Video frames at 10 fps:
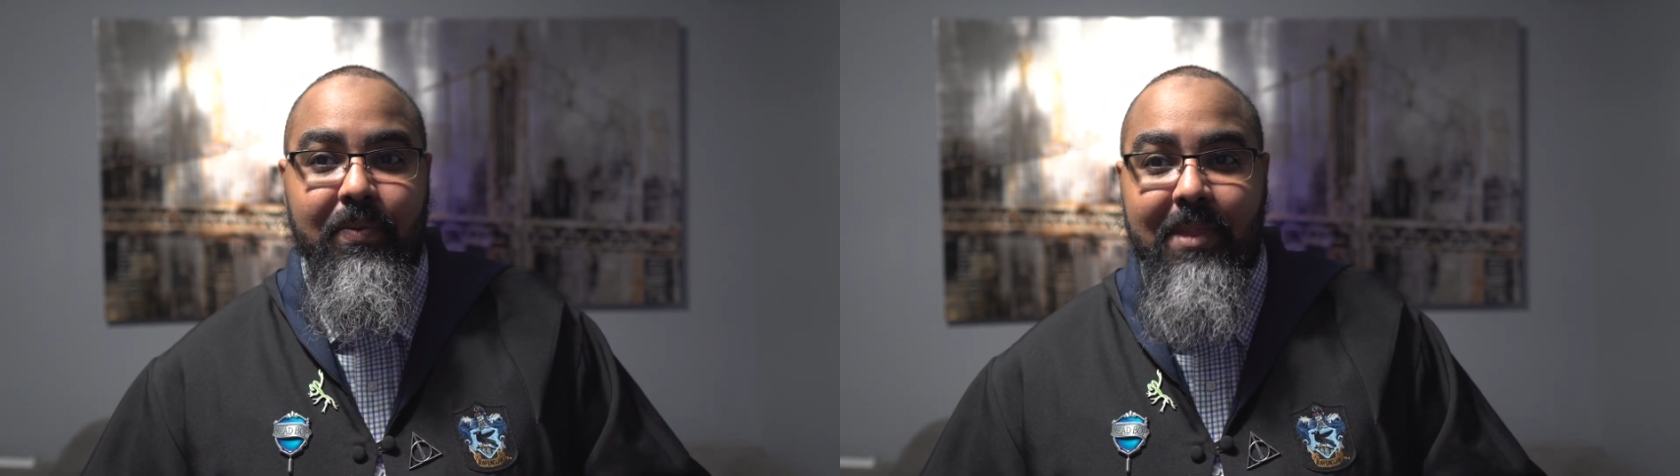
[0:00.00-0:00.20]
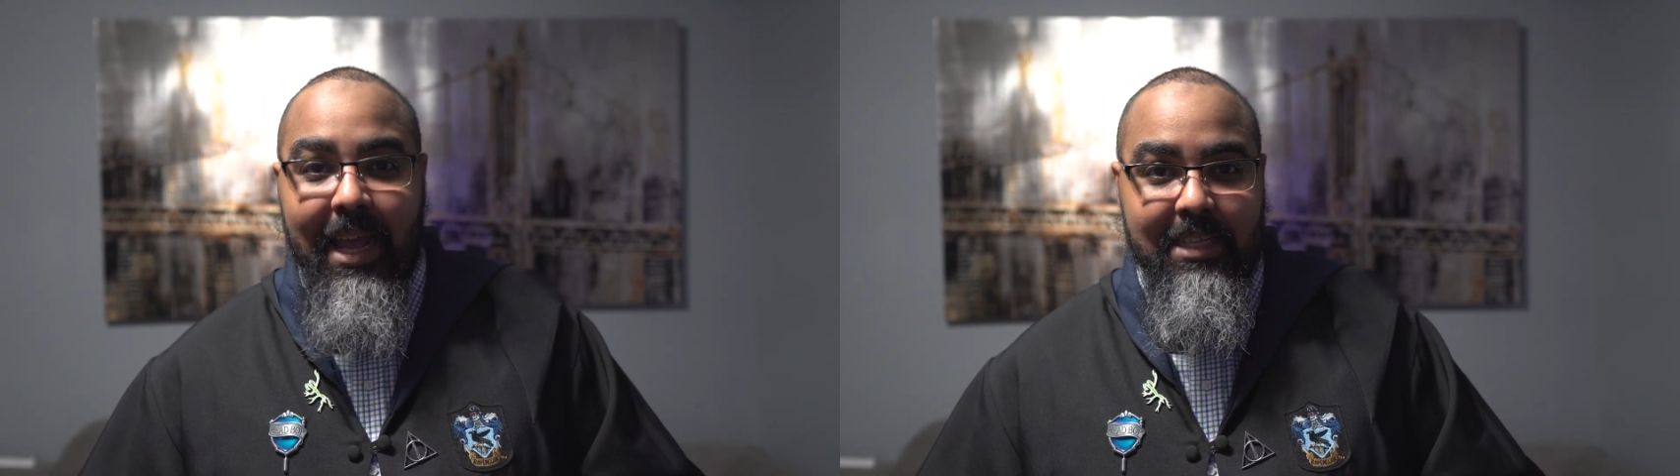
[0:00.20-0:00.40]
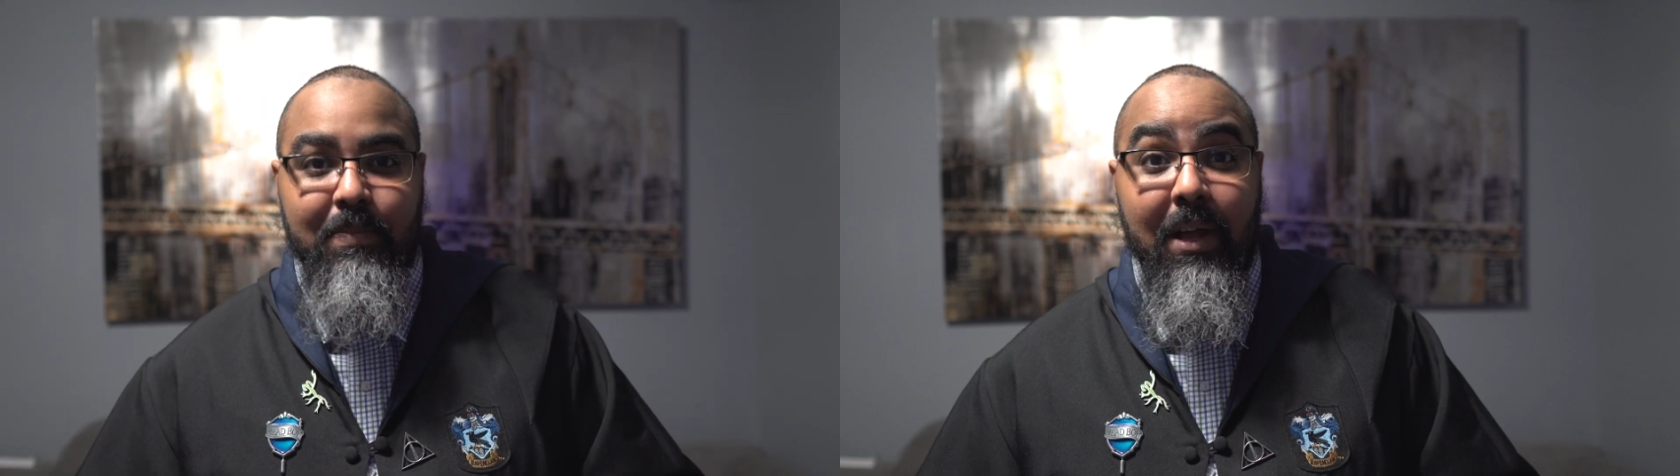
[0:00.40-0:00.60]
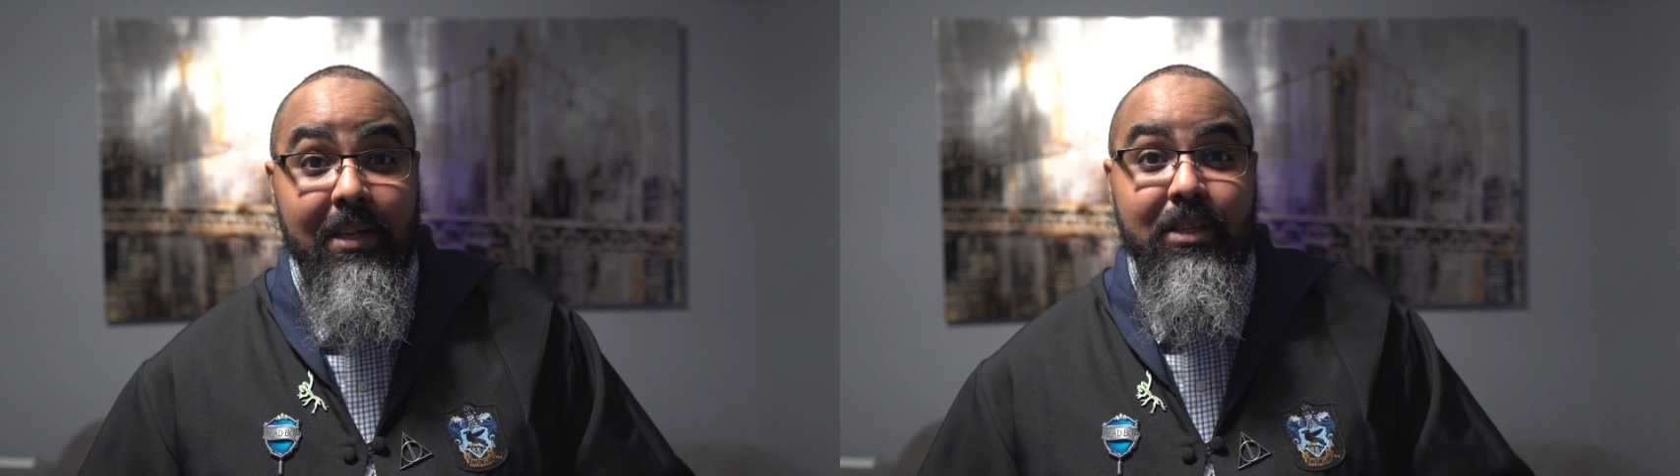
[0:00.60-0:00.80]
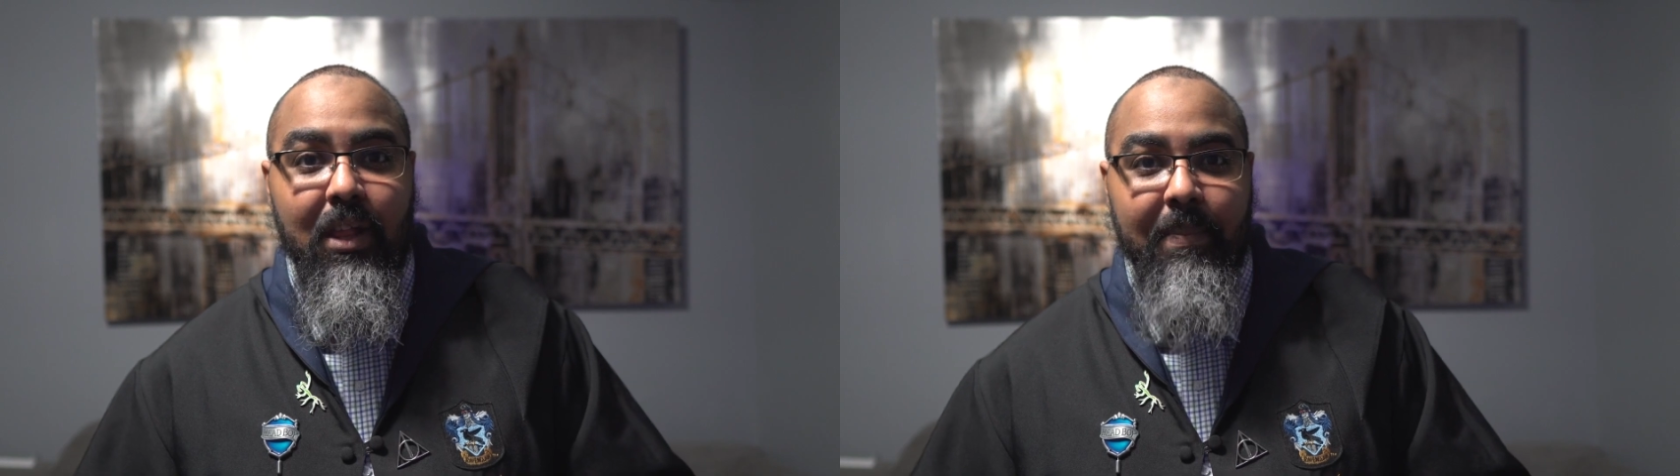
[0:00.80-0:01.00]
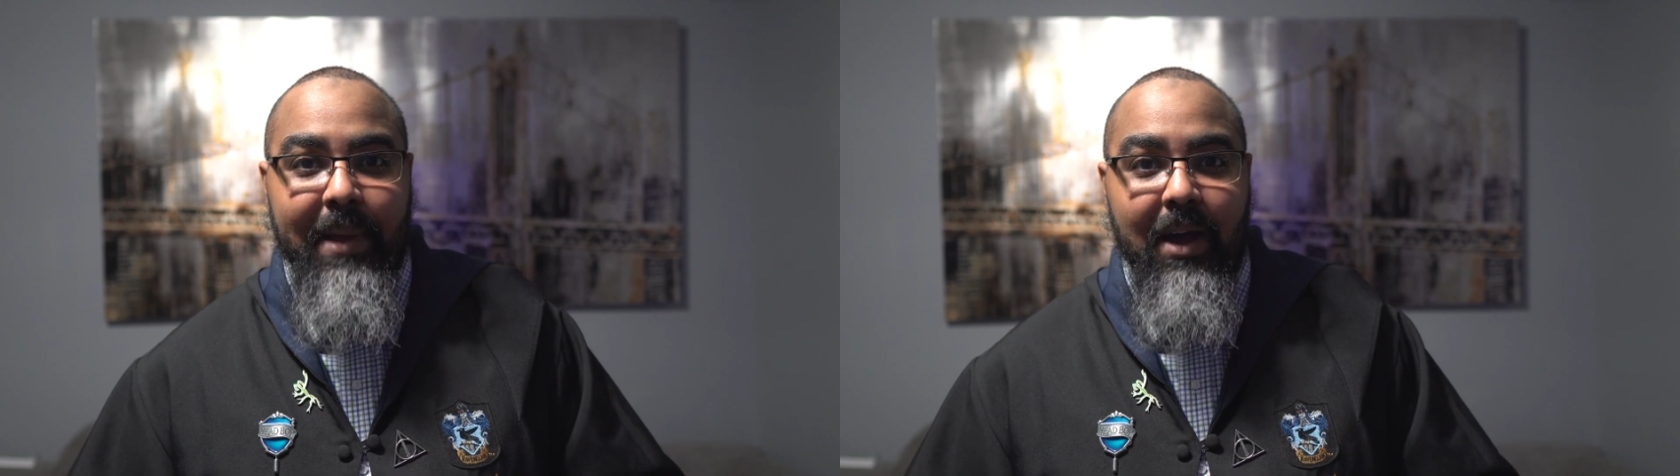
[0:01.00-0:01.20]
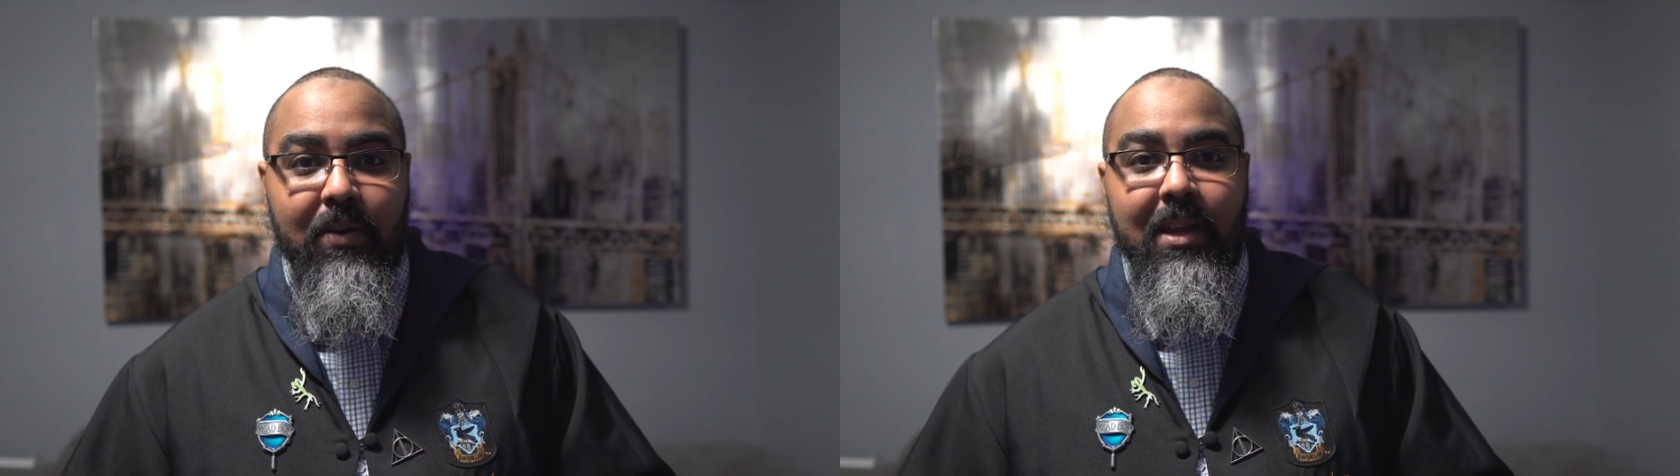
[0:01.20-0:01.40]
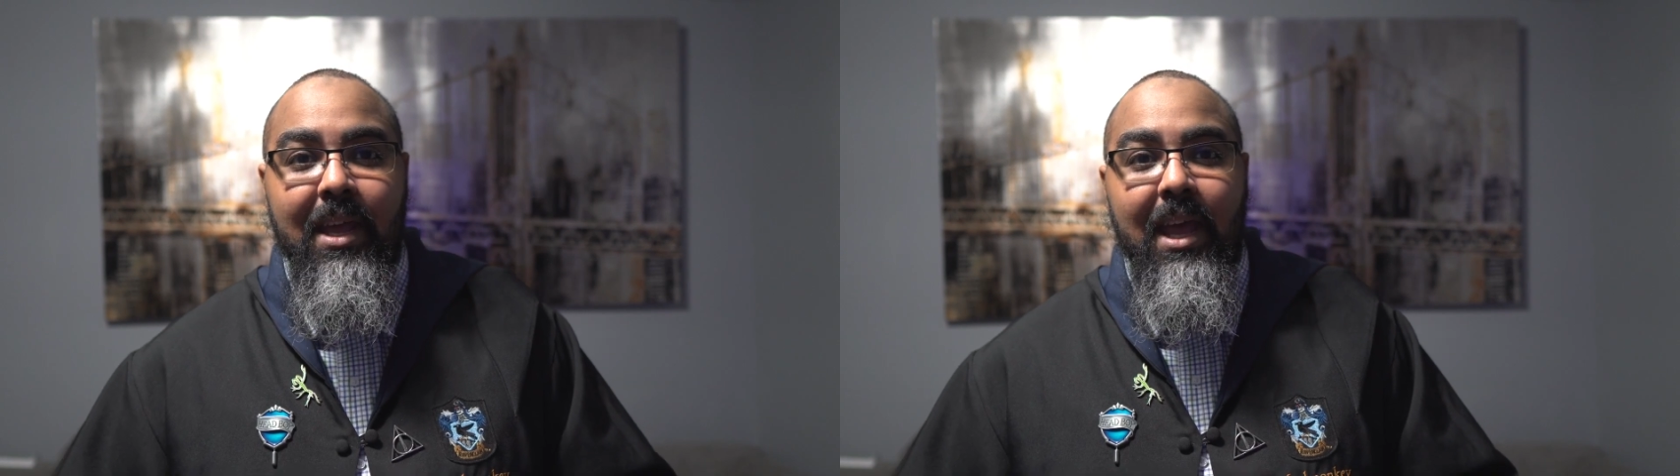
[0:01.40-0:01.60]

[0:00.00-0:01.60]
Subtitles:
that spell is all about,